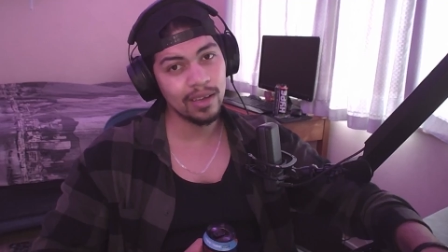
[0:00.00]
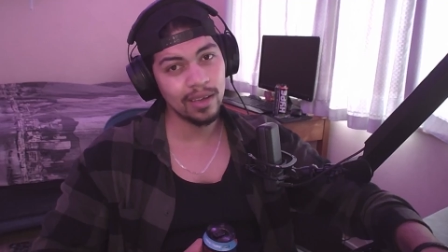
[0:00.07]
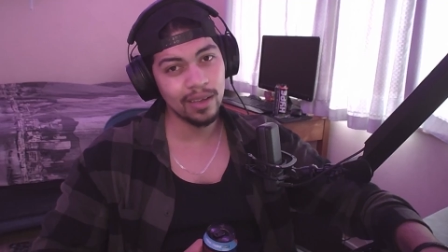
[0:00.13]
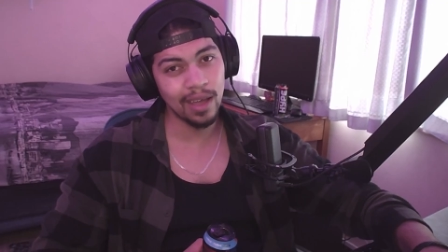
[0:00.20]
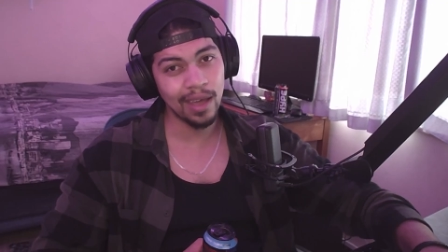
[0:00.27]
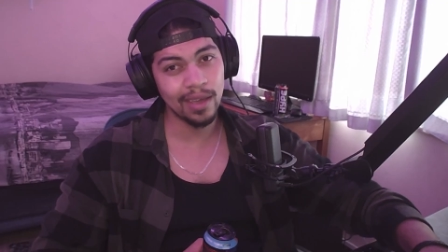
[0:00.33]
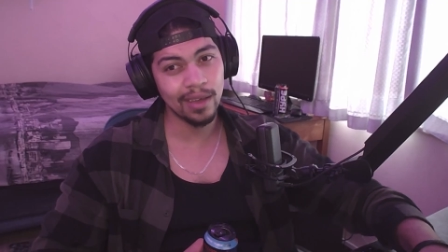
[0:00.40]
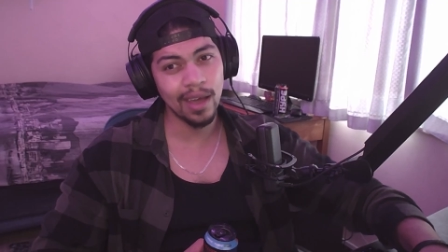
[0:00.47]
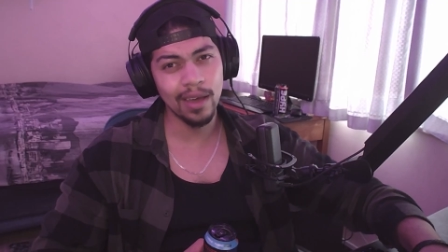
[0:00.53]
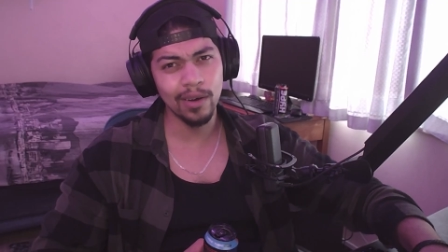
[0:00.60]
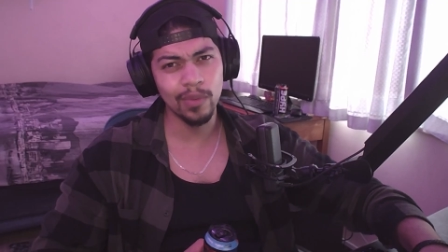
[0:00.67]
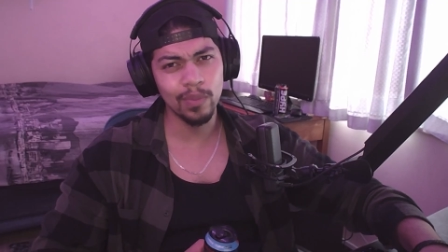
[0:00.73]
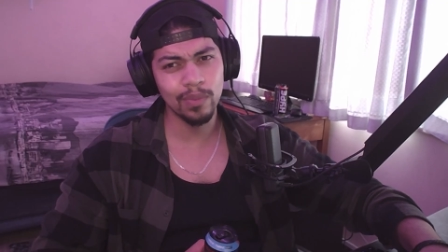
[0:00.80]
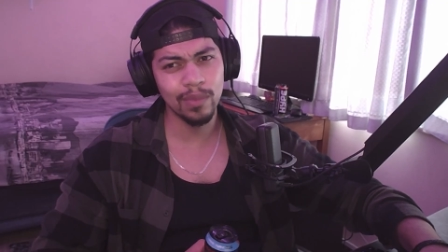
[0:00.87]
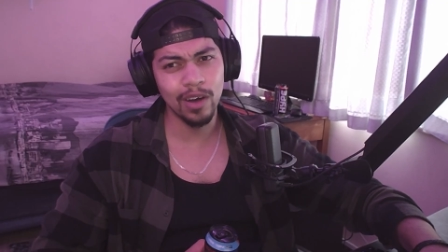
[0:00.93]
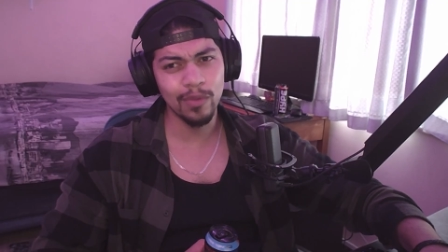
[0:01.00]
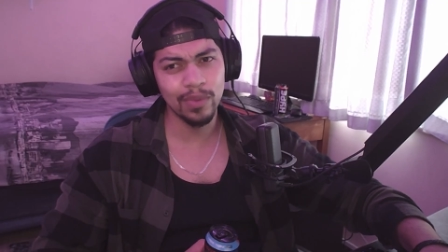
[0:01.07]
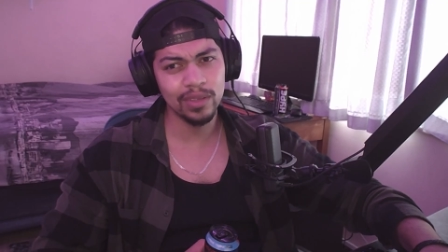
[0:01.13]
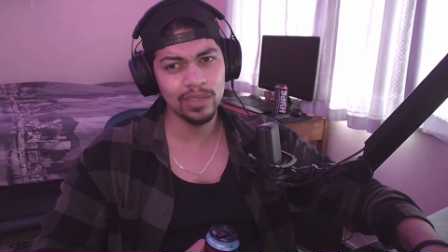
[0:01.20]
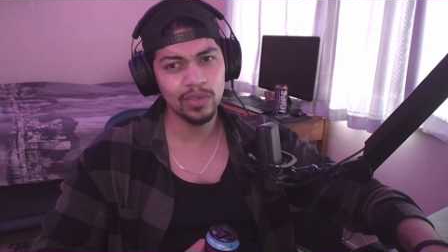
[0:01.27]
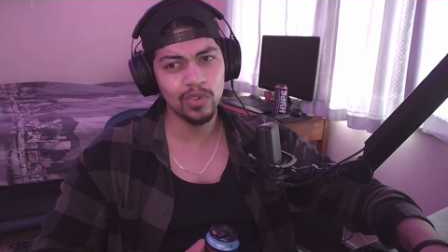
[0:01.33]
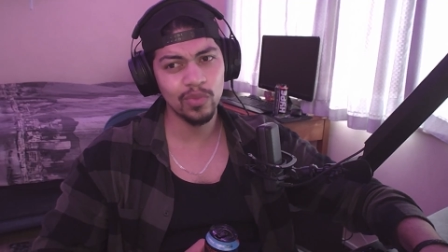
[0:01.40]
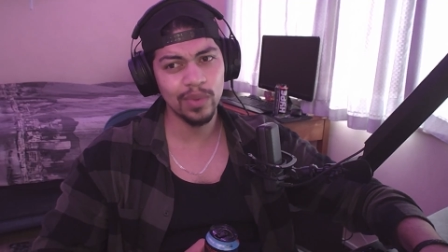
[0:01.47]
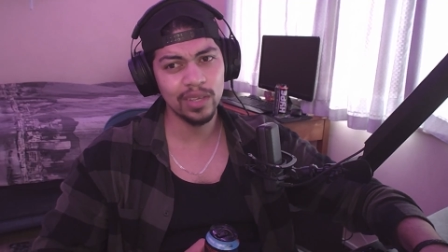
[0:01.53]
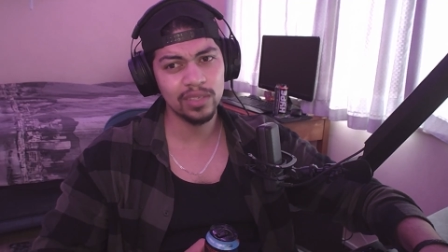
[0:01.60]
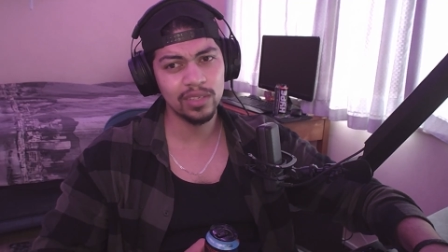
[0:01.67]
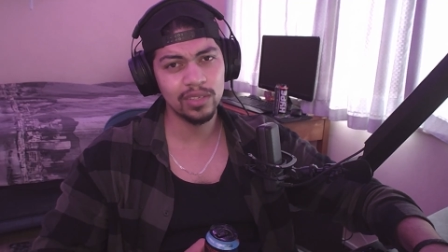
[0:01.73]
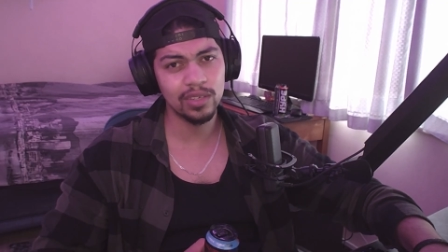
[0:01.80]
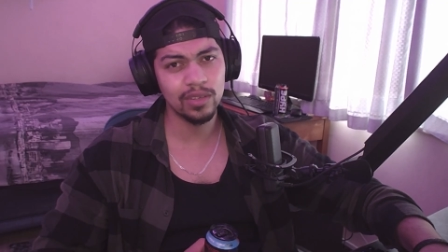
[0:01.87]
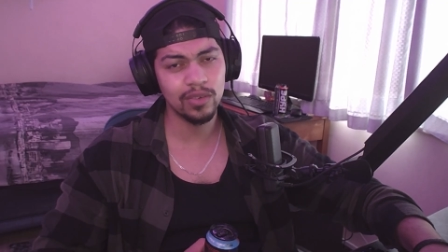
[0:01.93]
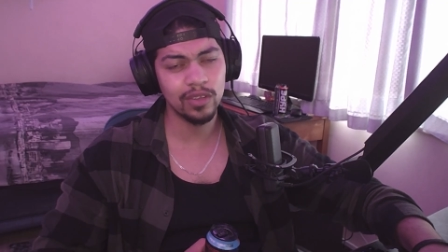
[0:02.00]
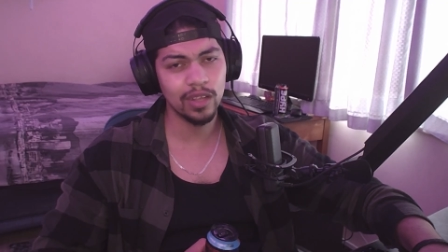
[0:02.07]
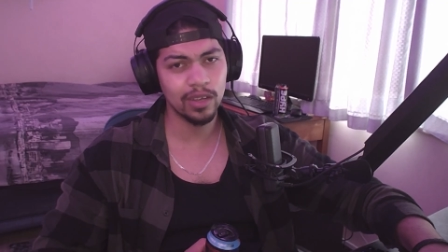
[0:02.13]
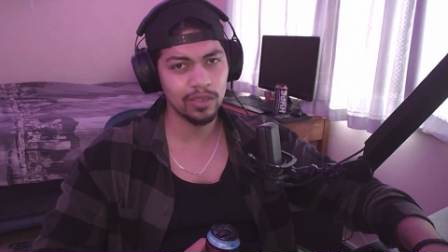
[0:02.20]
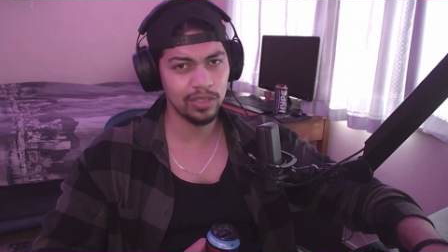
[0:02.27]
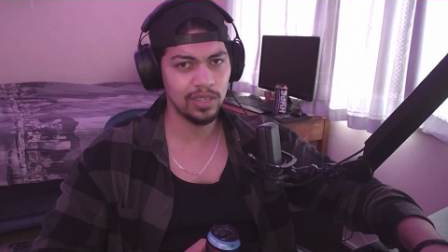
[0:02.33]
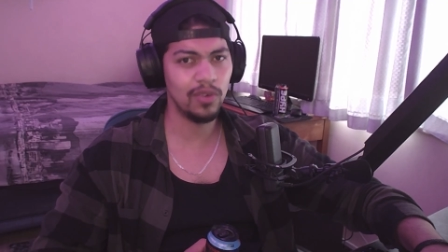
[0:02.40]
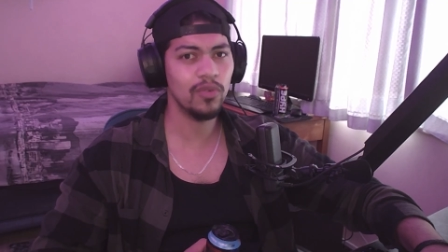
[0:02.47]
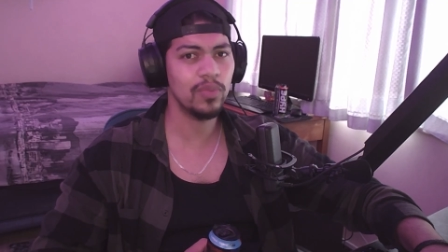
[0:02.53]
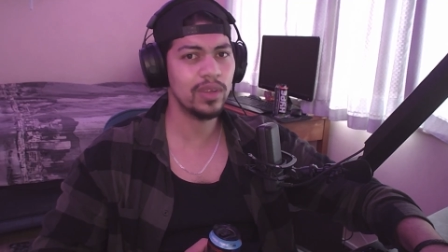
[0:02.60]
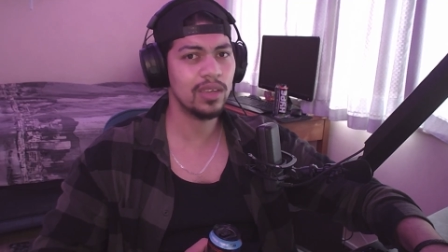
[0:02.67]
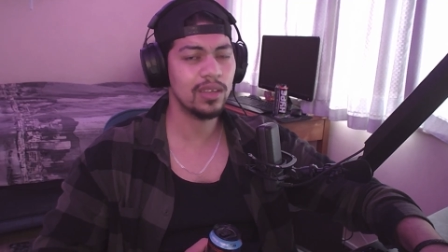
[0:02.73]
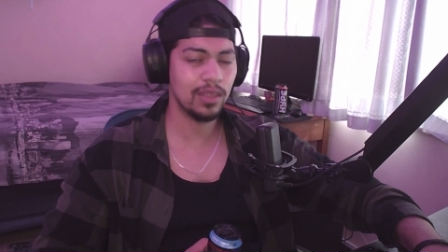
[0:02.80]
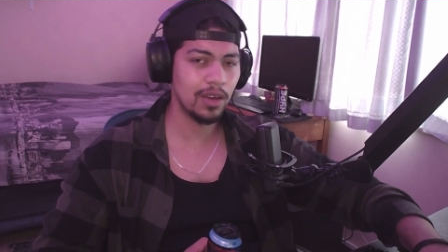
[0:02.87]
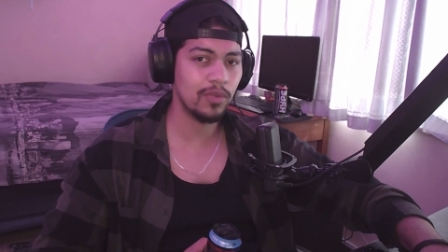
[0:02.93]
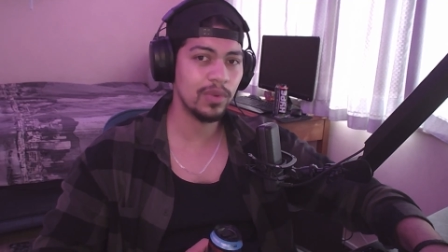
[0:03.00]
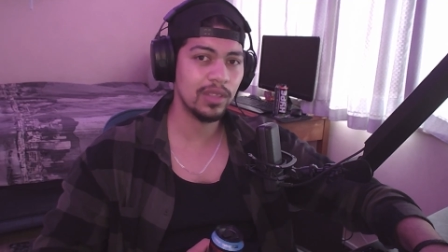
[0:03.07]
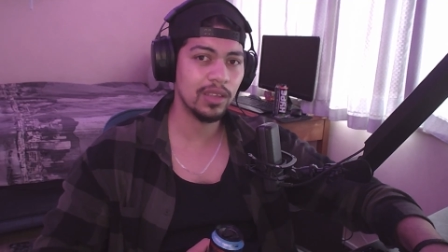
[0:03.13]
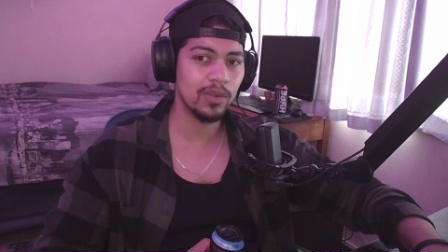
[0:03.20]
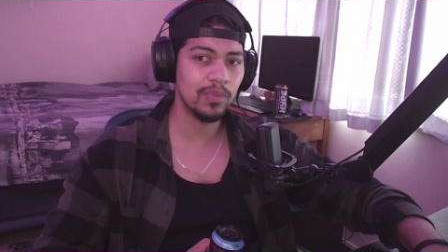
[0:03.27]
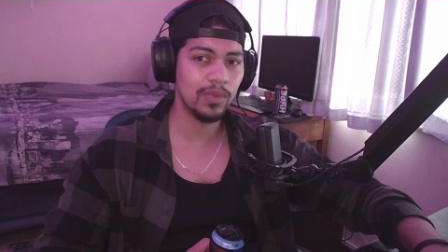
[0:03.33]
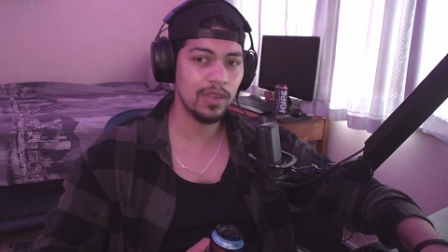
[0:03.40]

I hope there's a cool message in all that, because that will be dope.